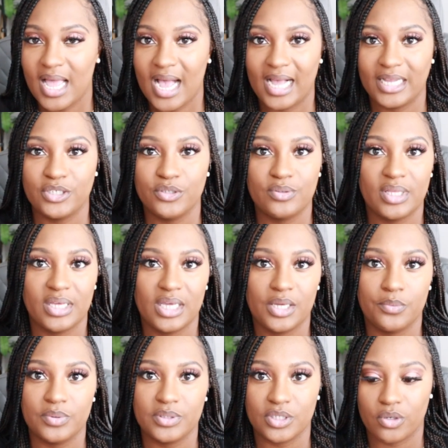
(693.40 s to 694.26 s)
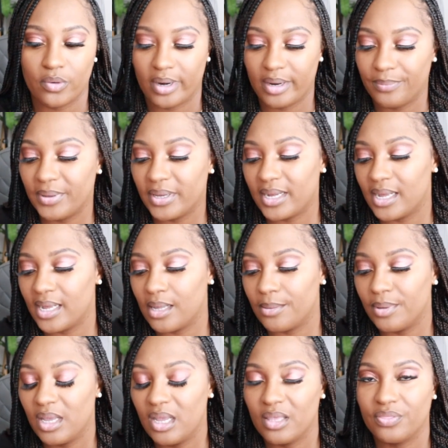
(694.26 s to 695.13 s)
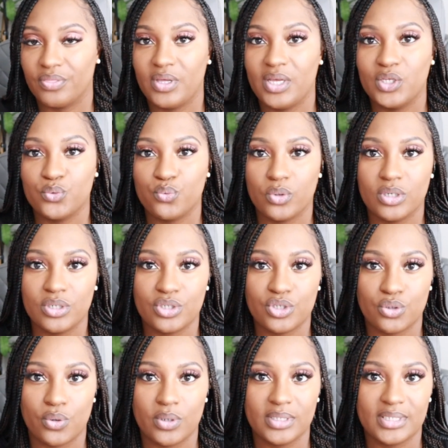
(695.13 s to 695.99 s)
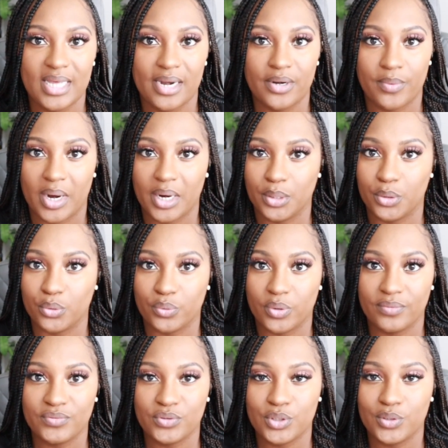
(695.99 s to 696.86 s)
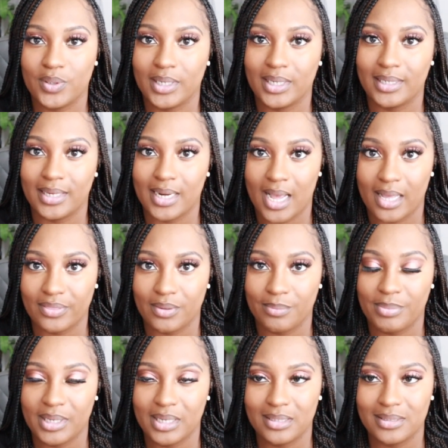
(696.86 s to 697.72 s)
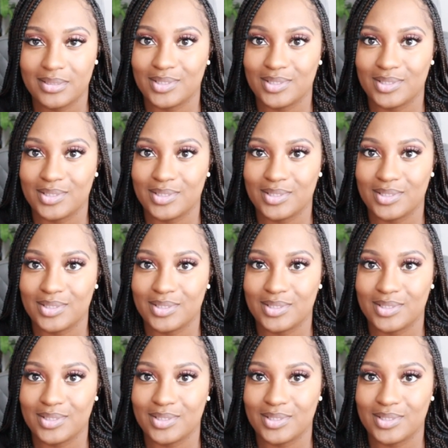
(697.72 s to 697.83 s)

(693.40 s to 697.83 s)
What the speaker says: I do think it was a great pickup. These were sourced at a regular thrift store and not the bin,